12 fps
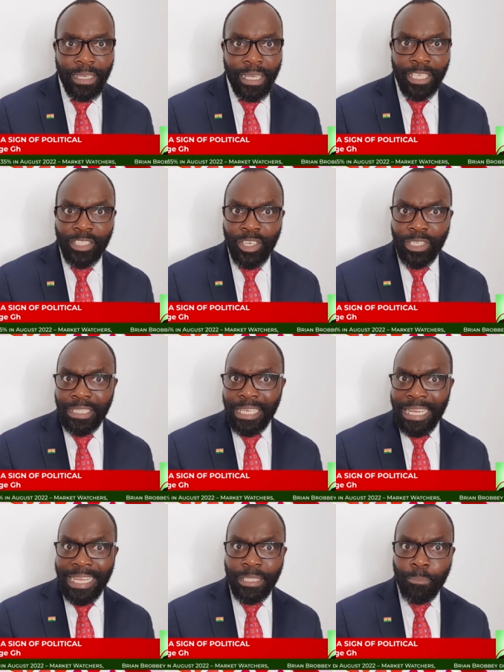And not
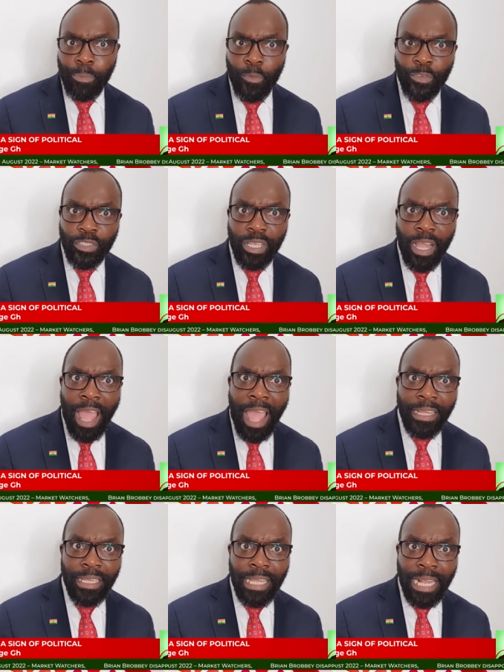let Professor
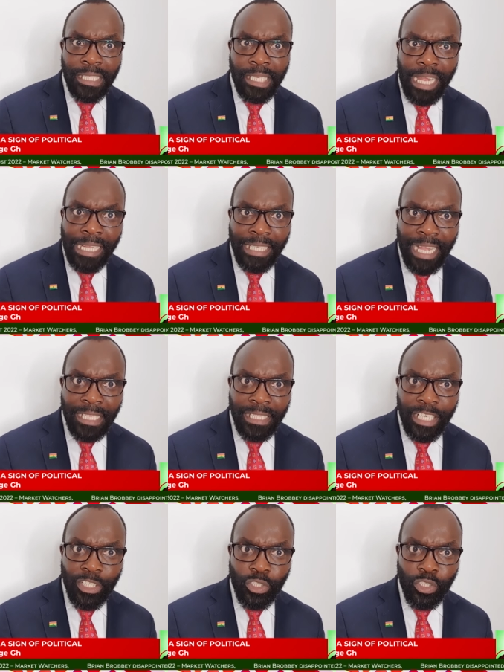Hanke gaslight
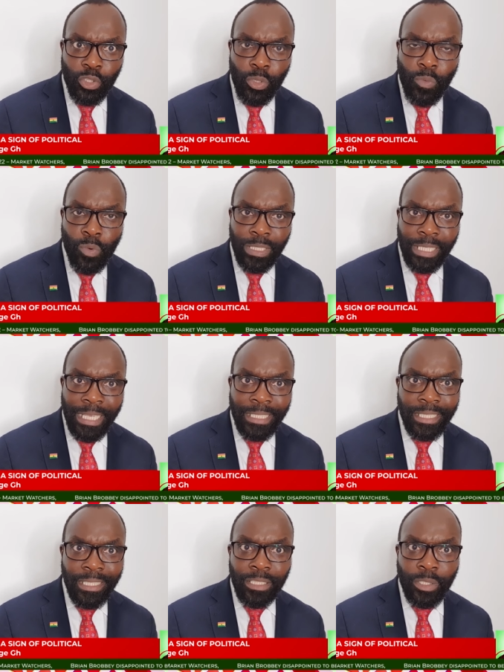us into doing what
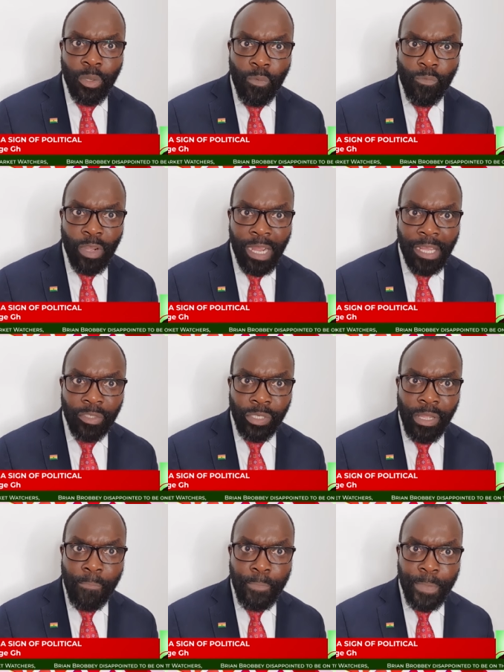is not good for
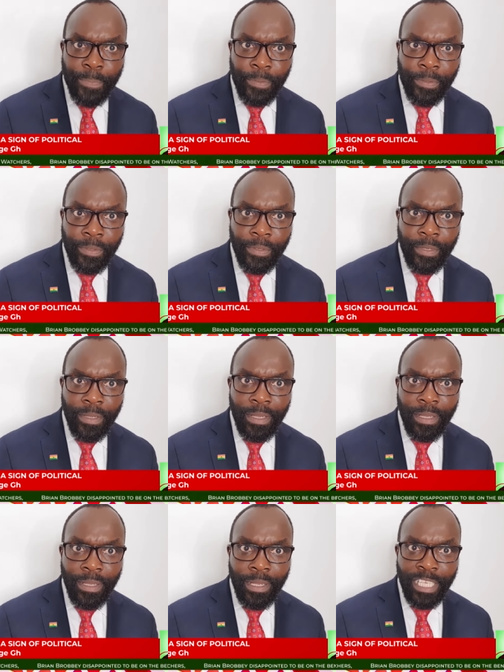country and people.
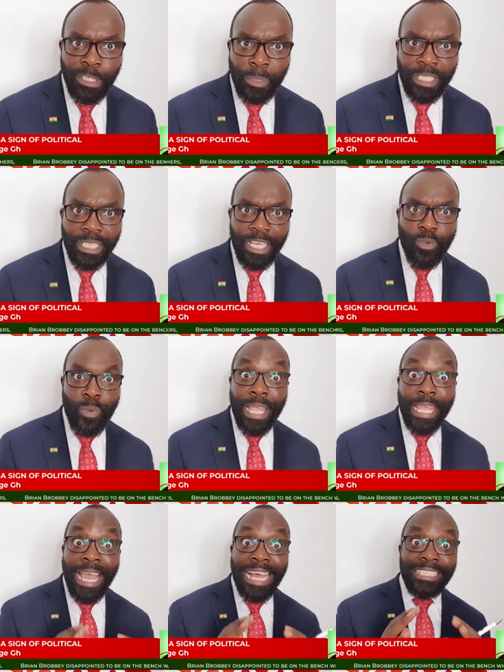Especially where
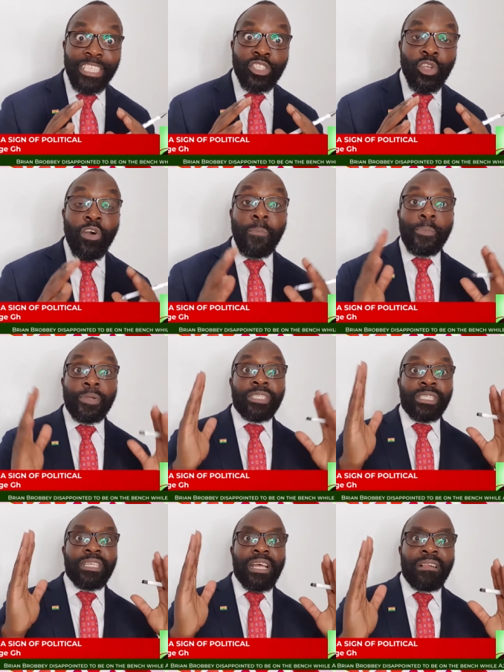he has his own
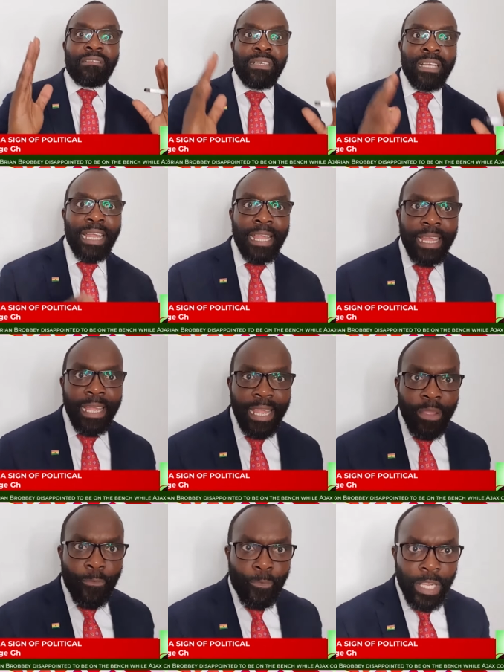personal
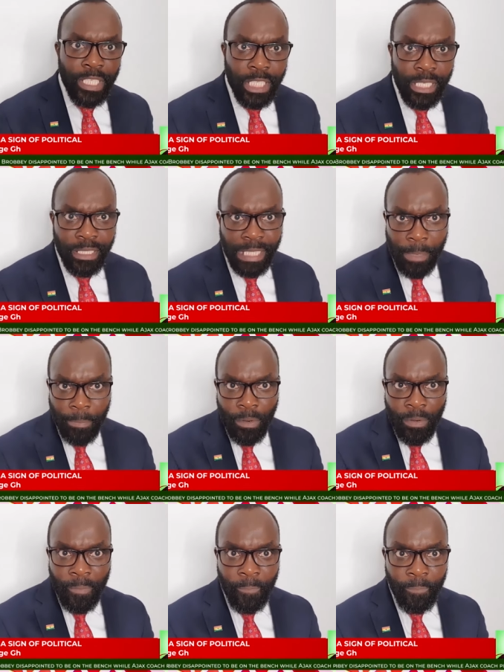inflation
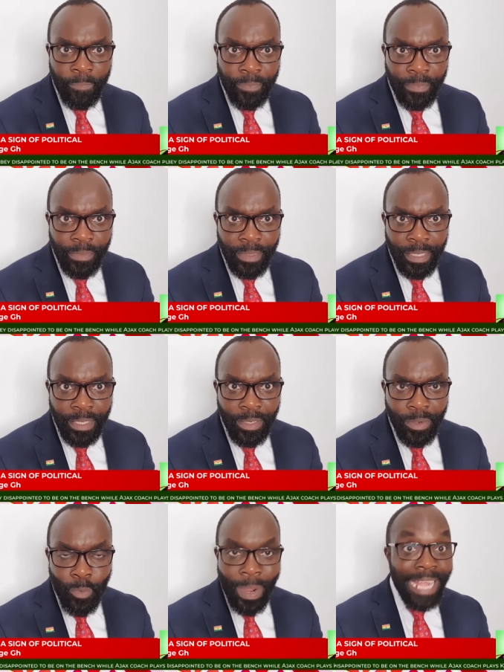table.
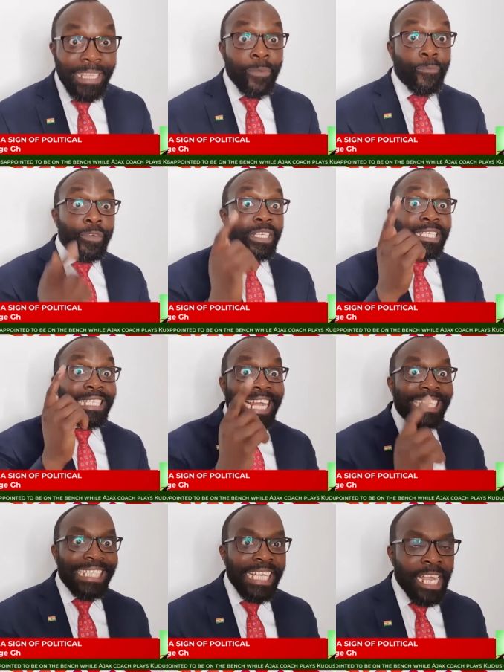Where the first
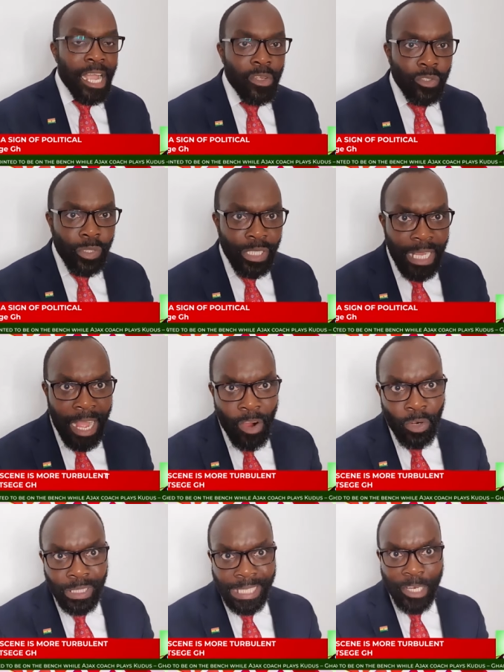19 countries are
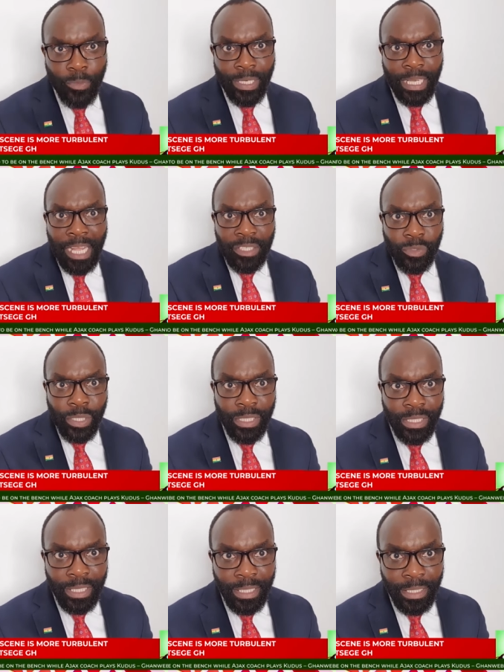all third world countries